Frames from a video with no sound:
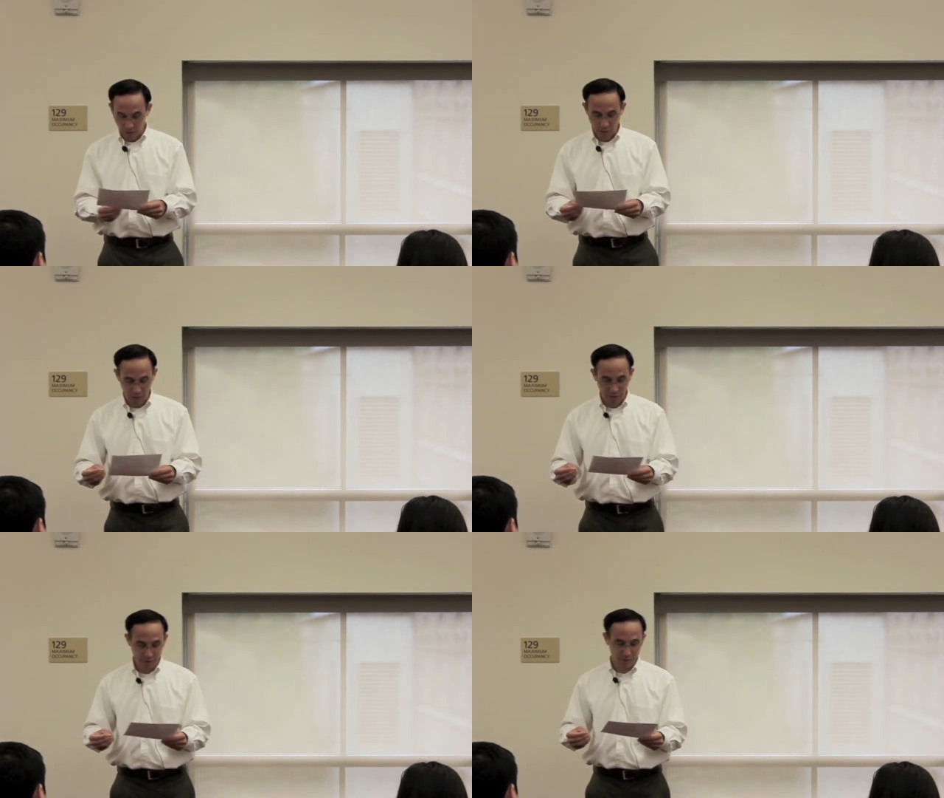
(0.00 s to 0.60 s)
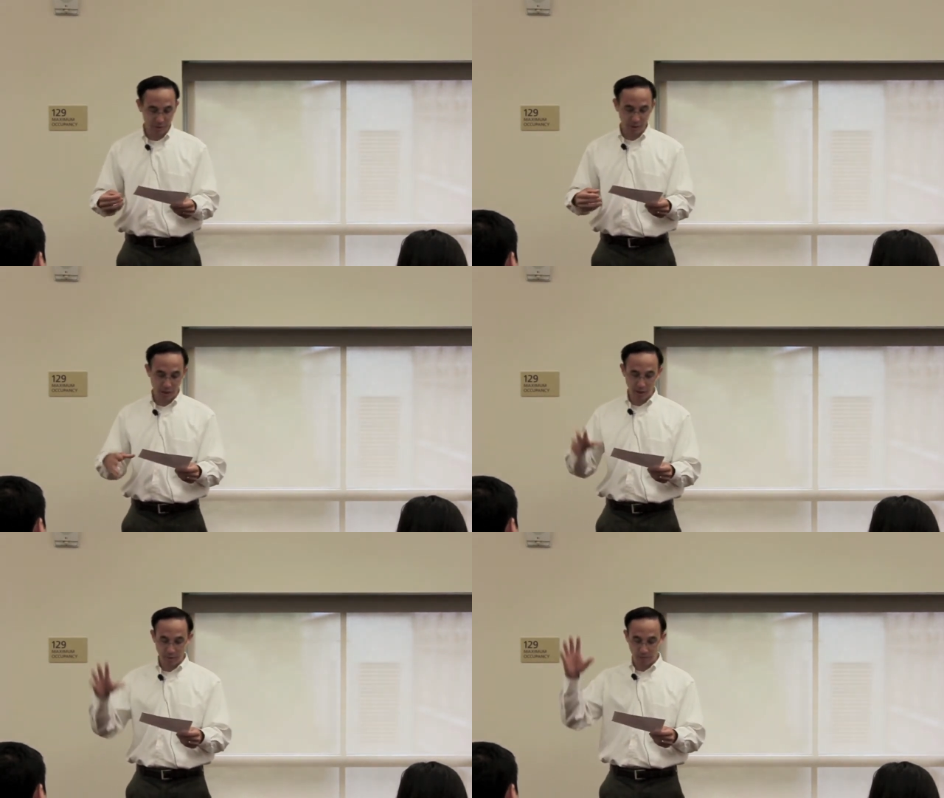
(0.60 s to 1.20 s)
Now this,
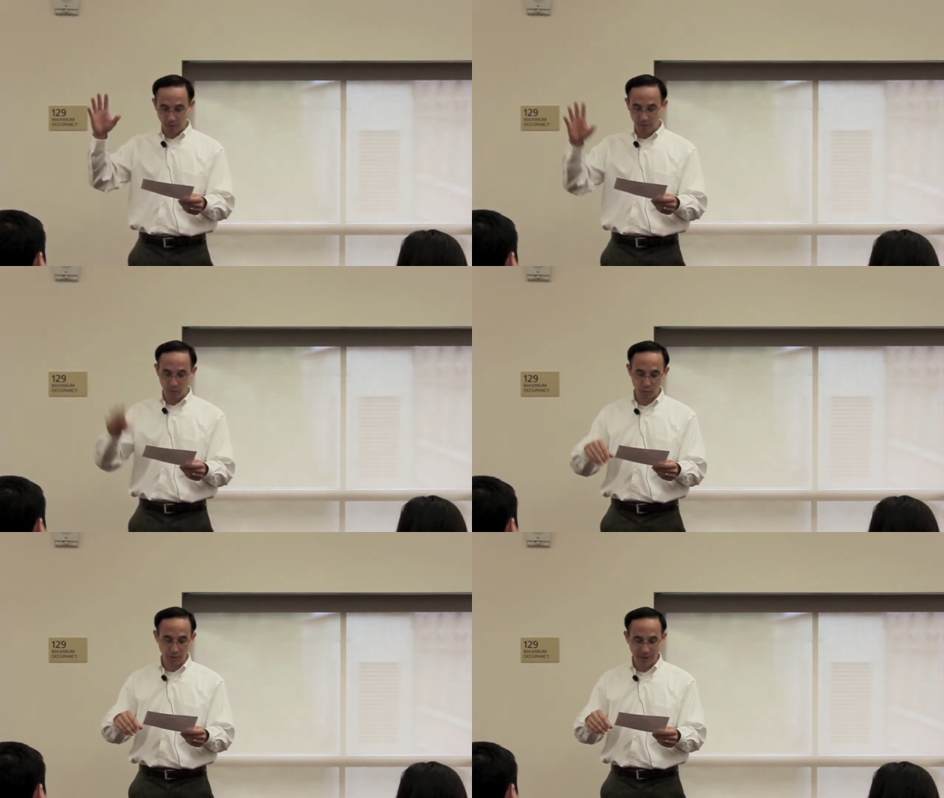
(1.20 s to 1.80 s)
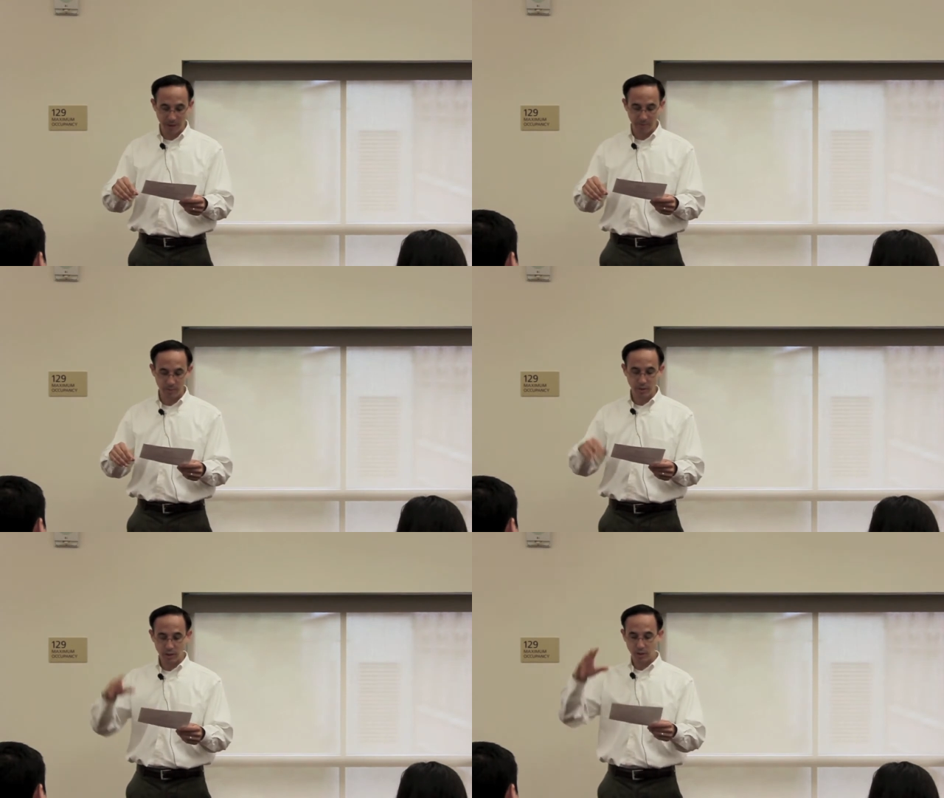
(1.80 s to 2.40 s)
if we would have had
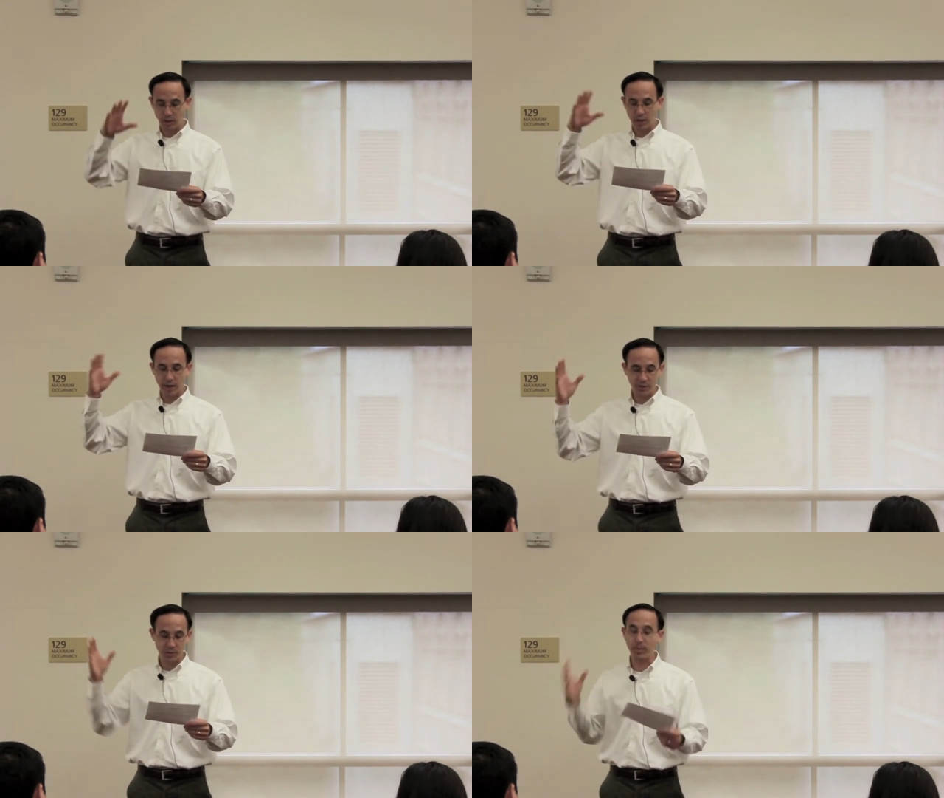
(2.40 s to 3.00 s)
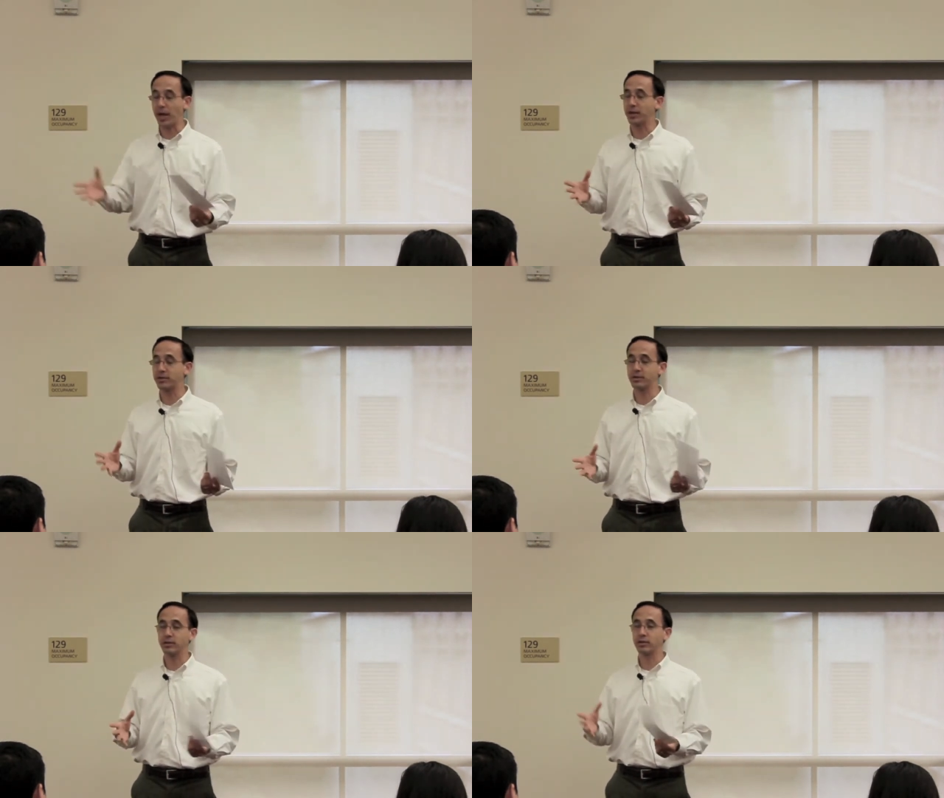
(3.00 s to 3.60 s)
enough
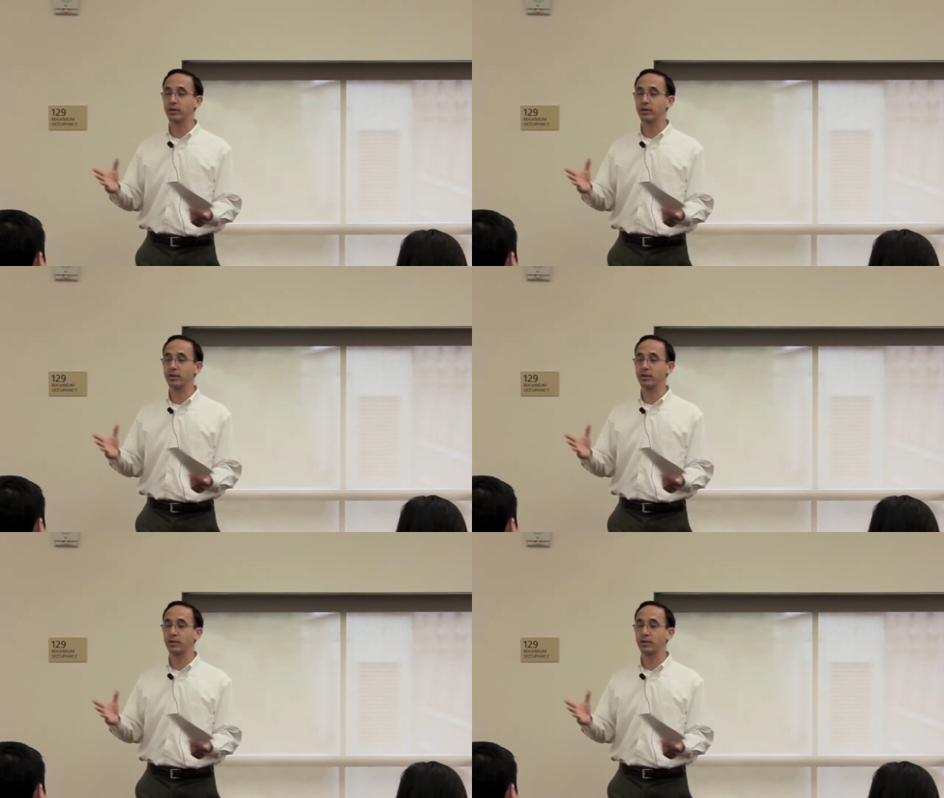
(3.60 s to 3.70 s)
space,